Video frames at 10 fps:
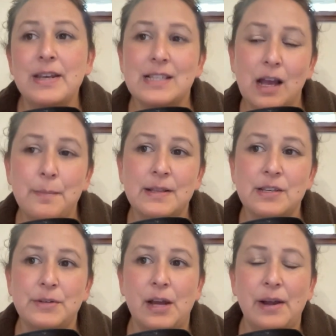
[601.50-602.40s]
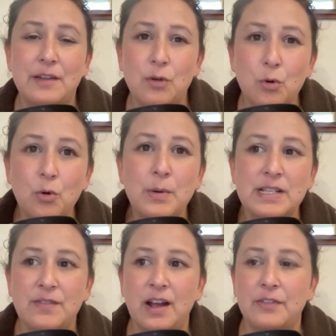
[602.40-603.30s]
is, up until now, I have always
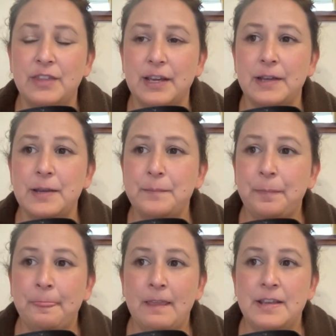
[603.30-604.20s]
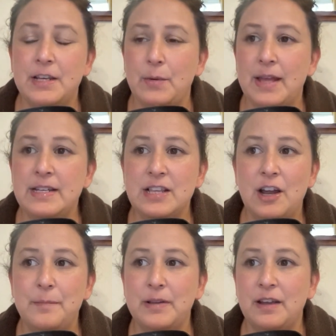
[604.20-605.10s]
found that, any
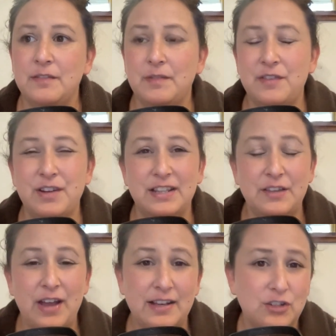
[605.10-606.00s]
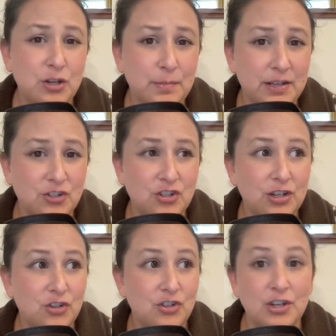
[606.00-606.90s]
time when I feel like they've had too much
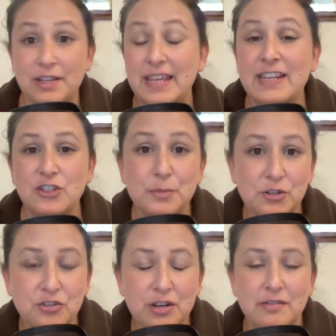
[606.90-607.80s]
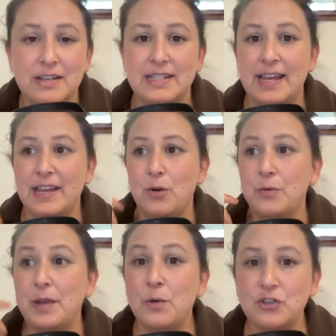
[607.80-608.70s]
sugar, they eat too much sugar in a day, or
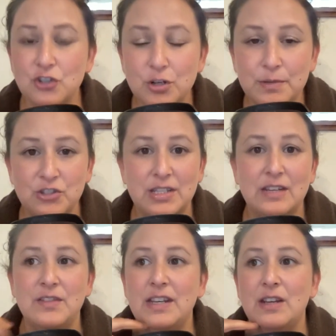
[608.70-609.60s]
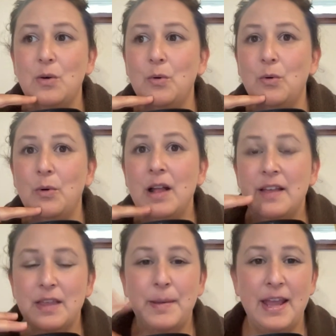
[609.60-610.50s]
they watch too much TV, or
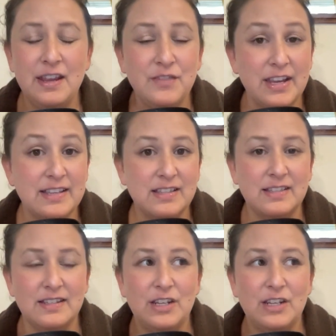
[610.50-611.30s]
their behaviour is,